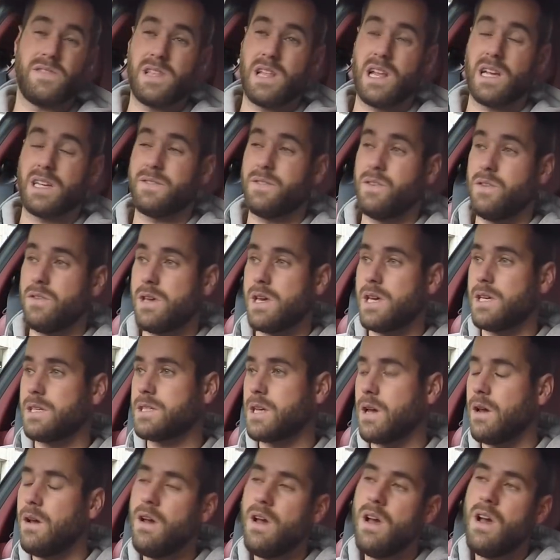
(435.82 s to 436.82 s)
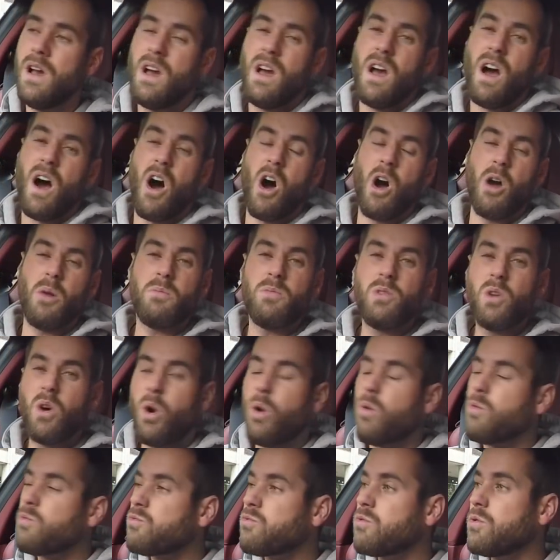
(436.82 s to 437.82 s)
the next few years. So I'm
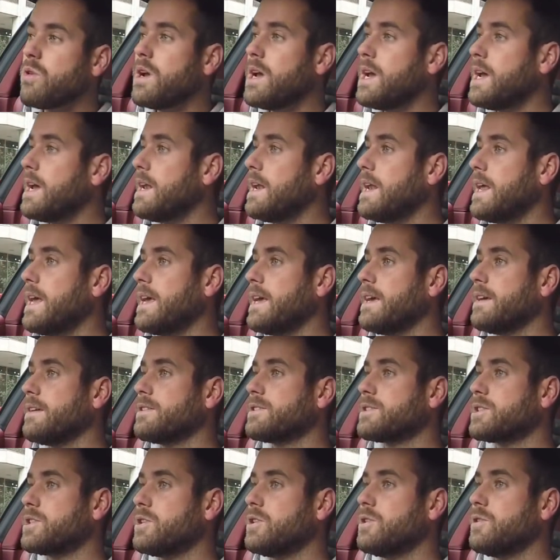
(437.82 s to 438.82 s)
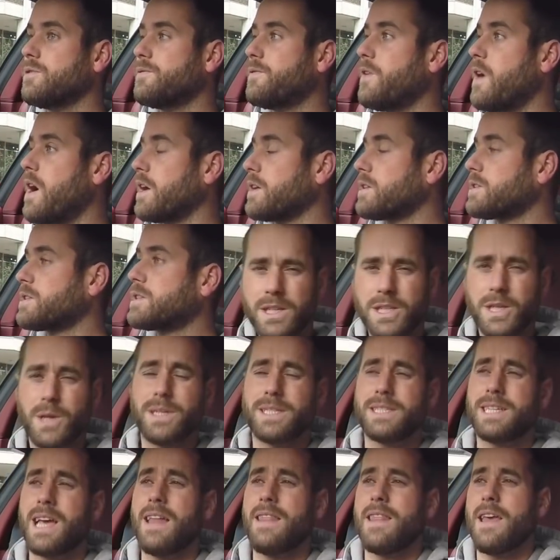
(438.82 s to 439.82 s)
not really too fussed. So it
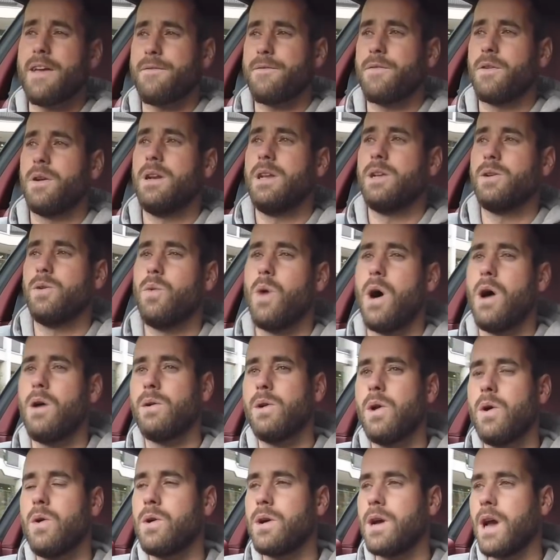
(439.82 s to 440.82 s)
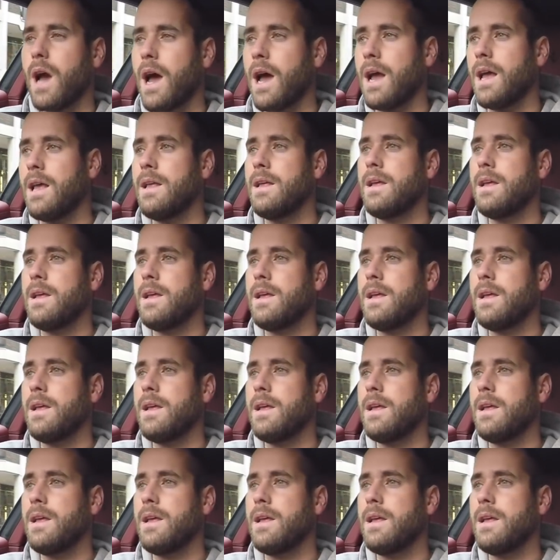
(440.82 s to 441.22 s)
sat there for a little while longer,